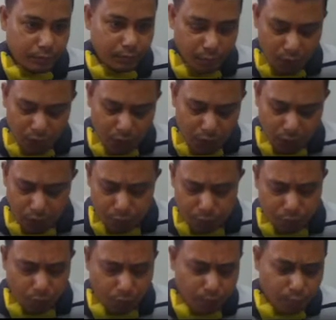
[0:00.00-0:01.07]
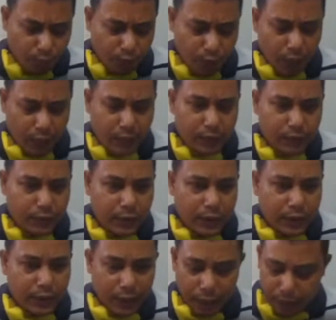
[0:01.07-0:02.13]
Now for product we can
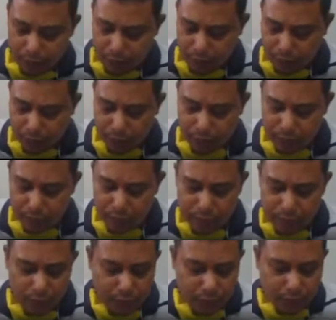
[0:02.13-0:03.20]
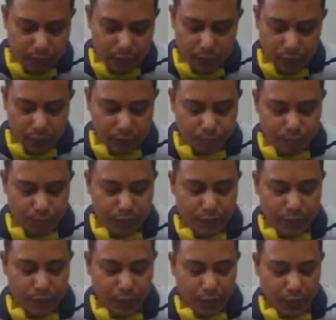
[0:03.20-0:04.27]
write like this, say
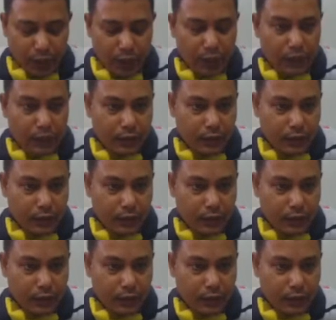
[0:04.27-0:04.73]
PROD,